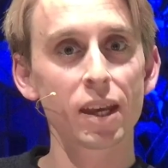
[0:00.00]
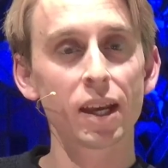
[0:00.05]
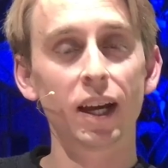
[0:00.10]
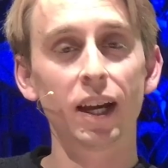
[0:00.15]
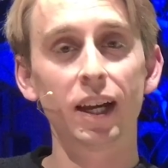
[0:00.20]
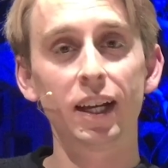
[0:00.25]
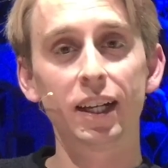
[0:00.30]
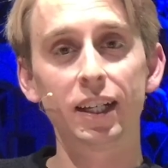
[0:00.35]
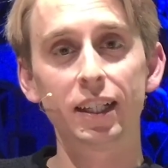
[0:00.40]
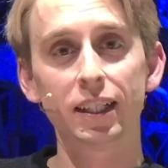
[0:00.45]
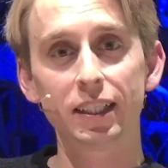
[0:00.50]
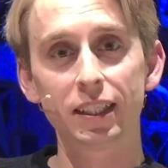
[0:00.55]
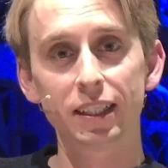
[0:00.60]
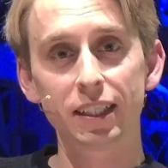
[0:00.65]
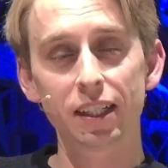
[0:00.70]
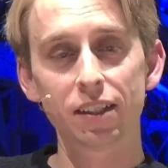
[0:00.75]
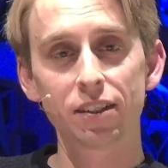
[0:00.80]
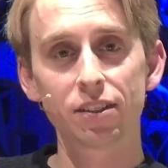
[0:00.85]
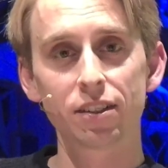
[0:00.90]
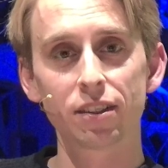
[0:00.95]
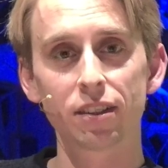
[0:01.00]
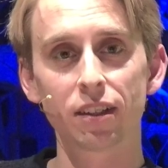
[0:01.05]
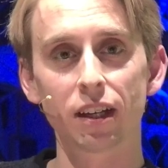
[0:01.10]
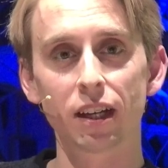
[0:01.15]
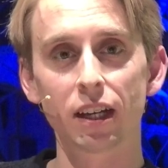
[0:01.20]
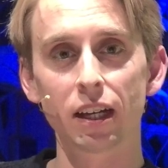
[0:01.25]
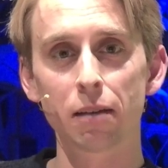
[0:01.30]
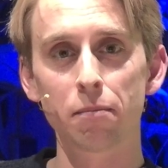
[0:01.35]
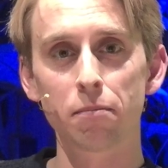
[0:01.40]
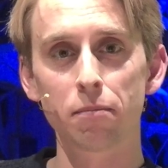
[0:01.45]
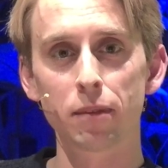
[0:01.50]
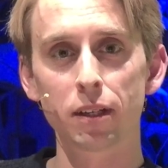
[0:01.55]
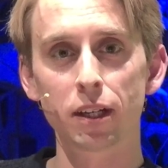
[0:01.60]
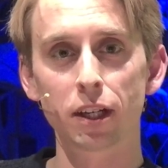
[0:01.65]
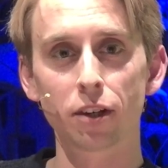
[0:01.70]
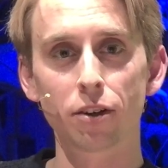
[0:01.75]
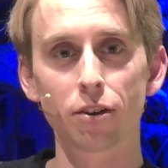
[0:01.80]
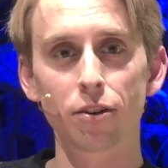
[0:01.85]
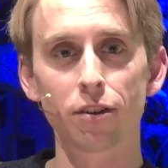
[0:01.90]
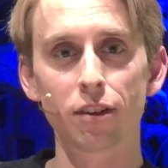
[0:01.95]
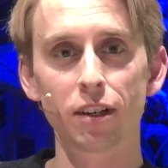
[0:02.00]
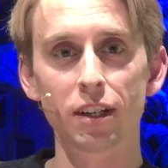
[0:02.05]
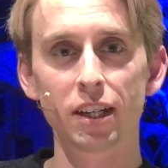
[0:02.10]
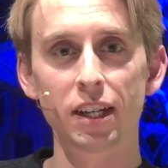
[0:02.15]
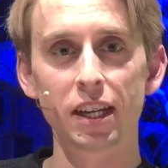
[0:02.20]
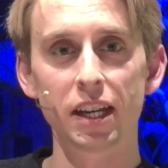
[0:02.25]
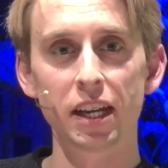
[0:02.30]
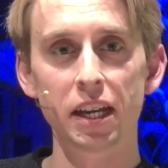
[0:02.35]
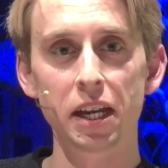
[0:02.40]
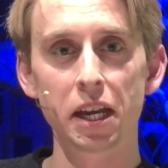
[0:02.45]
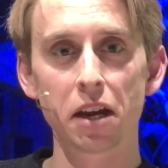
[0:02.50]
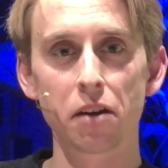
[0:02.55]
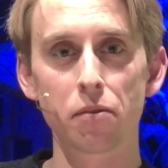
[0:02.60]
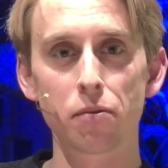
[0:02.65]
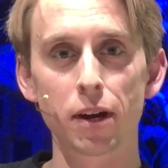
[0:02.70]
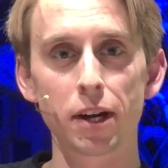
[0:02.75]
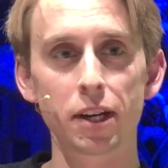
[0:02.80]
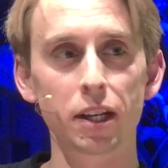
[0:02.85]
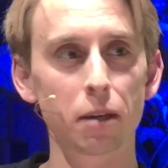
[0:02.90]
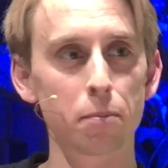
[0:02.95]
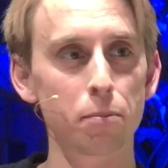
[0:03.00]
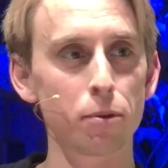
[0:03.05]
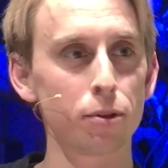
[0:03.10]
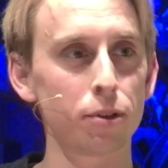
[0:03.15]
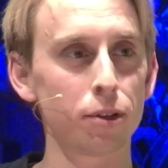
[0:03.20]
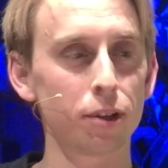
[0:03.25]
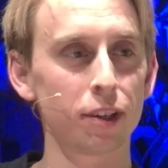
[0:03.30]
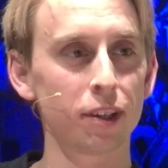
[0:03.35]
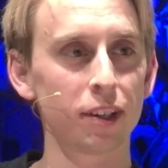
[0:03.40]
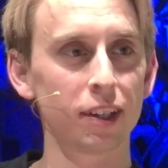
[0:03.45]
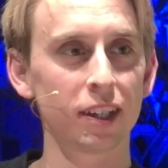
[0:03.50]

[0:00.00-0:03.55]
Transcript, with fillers: Uh, yes, I'm uh, currently uh, writing a book.